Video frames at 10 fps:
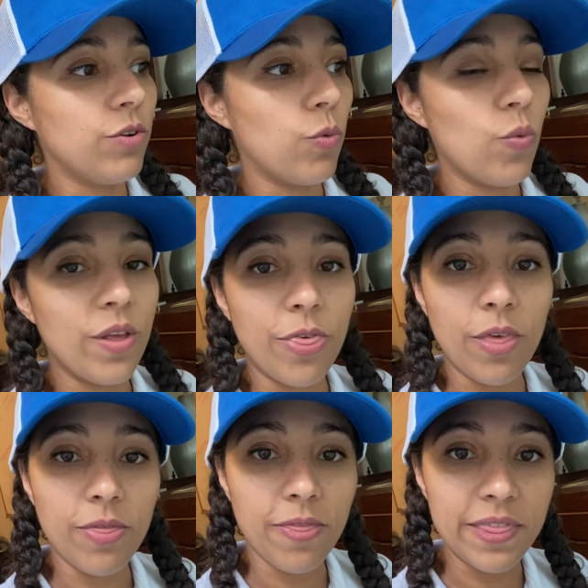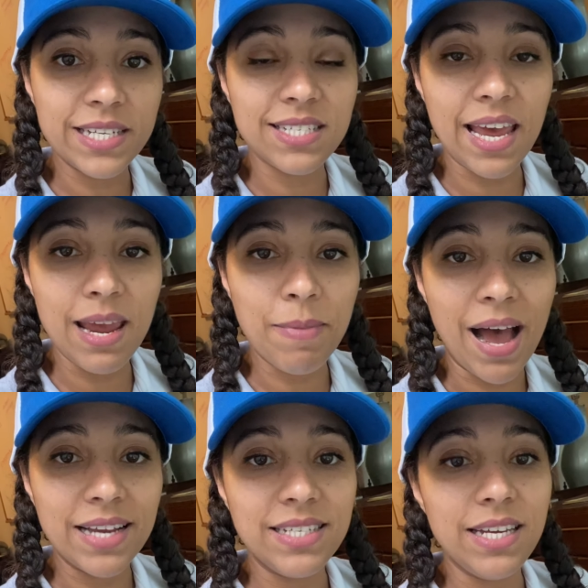with the same
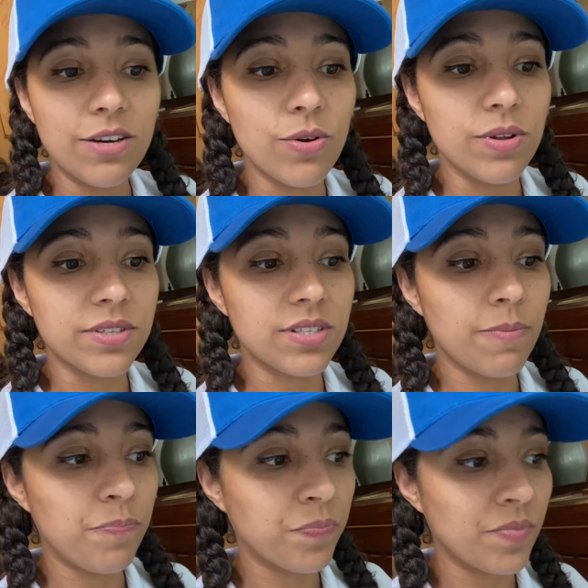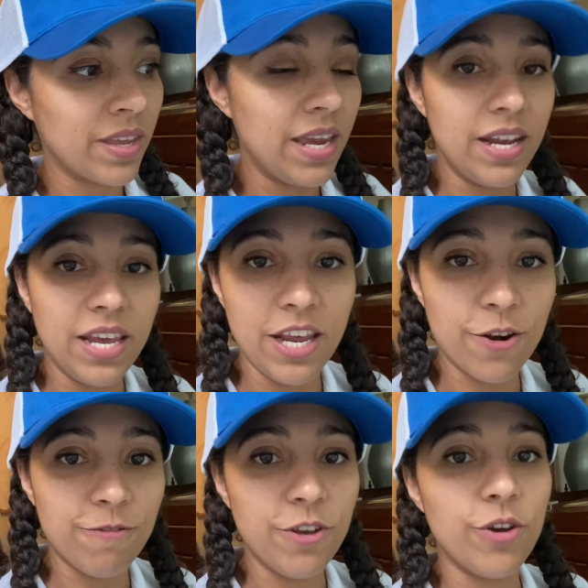ideals in an
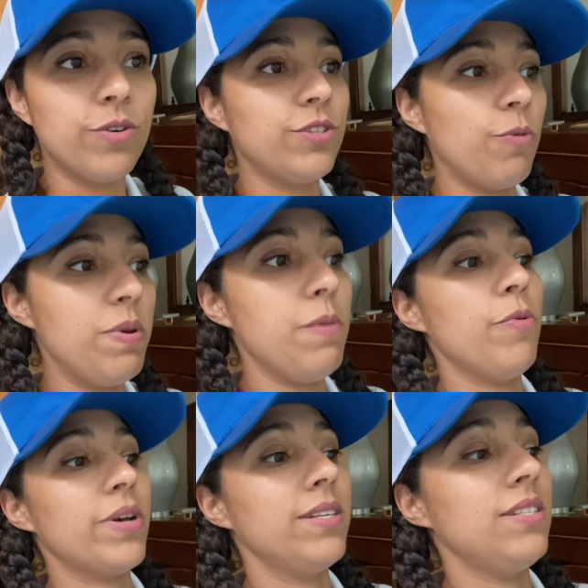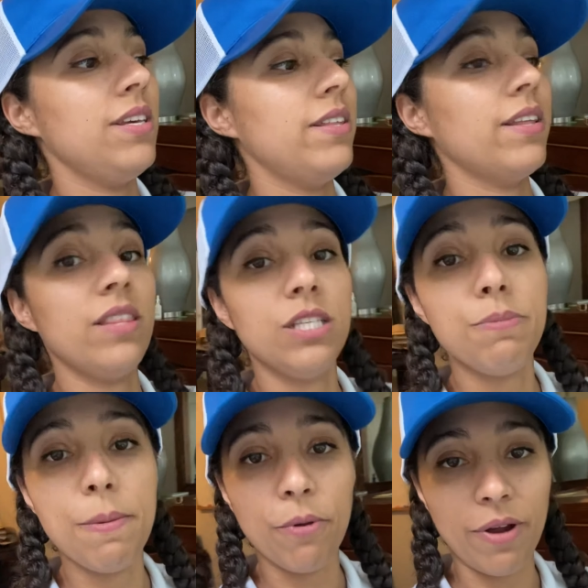interview, so people can see that these
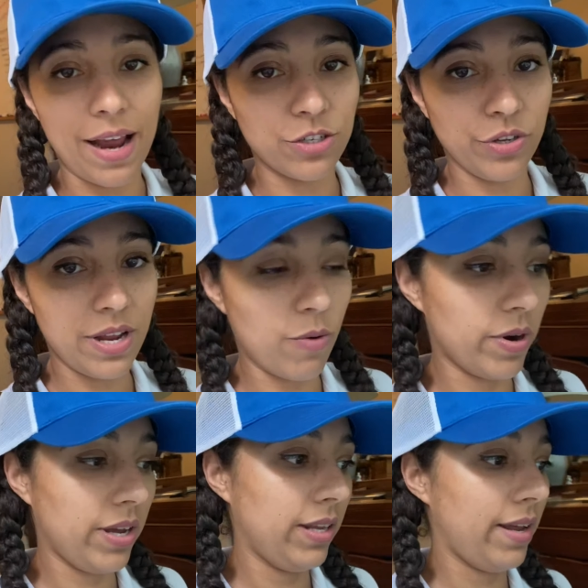people are actually networking.